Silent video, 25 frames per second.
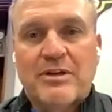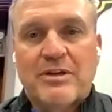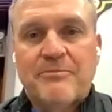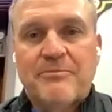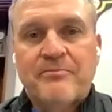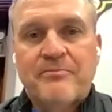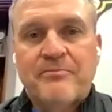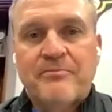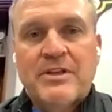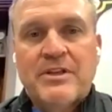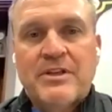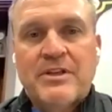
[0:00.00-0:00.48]
But
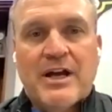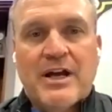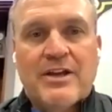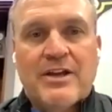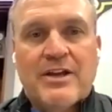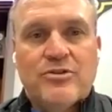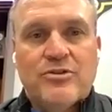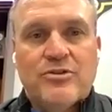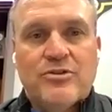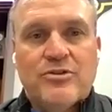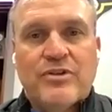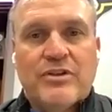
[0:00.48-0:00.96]

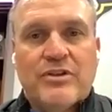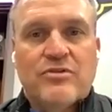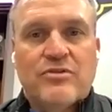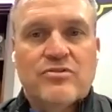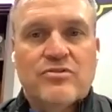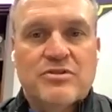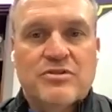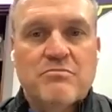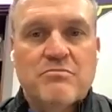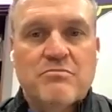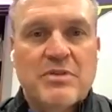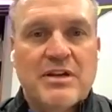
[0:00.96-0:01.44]
I do think
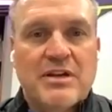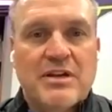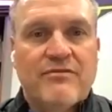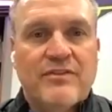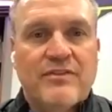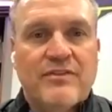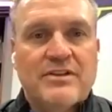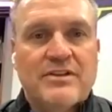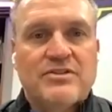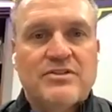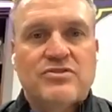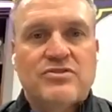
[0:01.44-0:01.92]
there's some
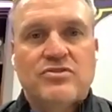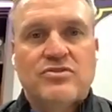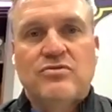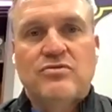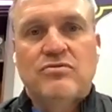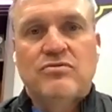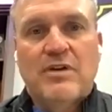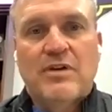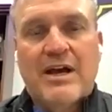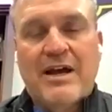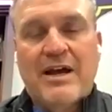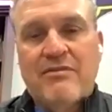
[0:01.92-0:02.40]
benefits
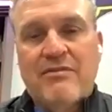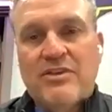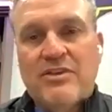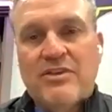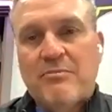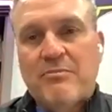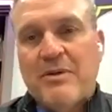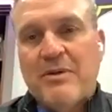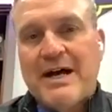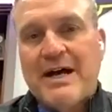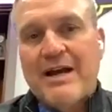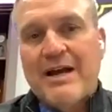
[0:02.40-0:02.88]
to having
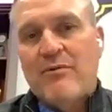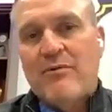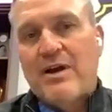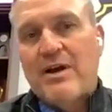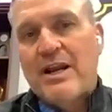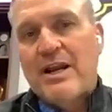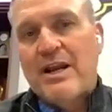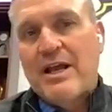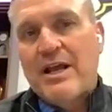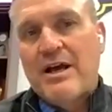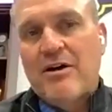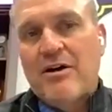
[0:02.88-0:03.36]
the bye
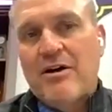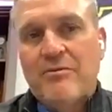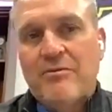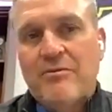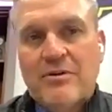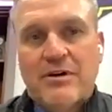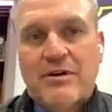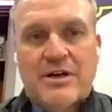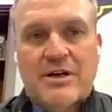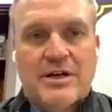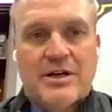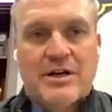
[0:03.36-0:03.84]
right now,
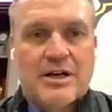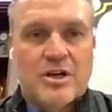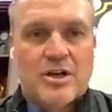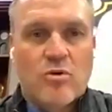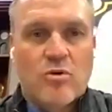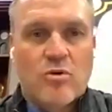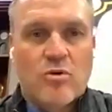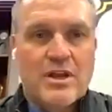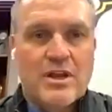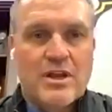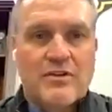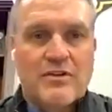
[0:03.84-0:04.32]

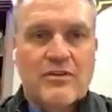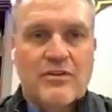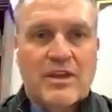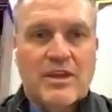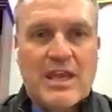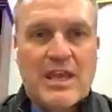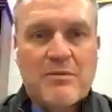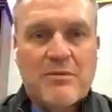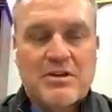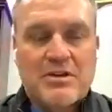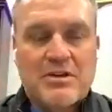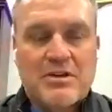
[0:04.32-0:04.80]
going into the
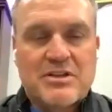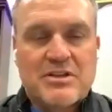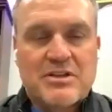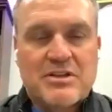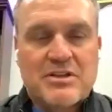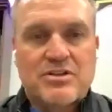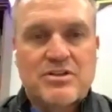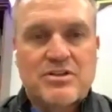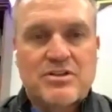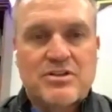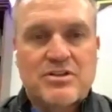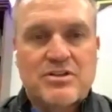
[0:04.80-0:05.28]
game against
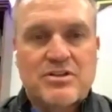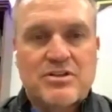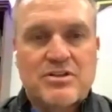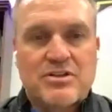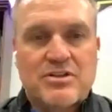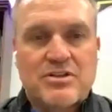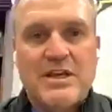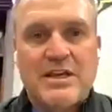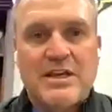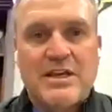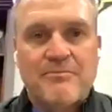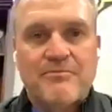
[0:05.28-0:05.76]
Tulsa next
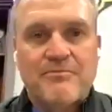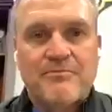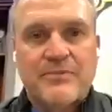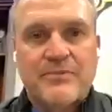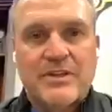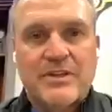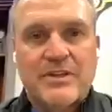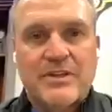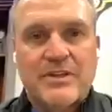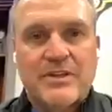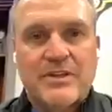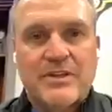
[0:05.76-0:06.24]
week.
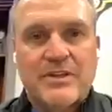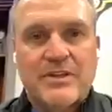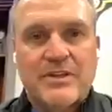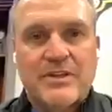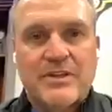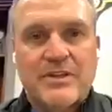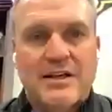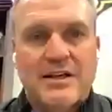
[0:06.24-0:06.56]
And,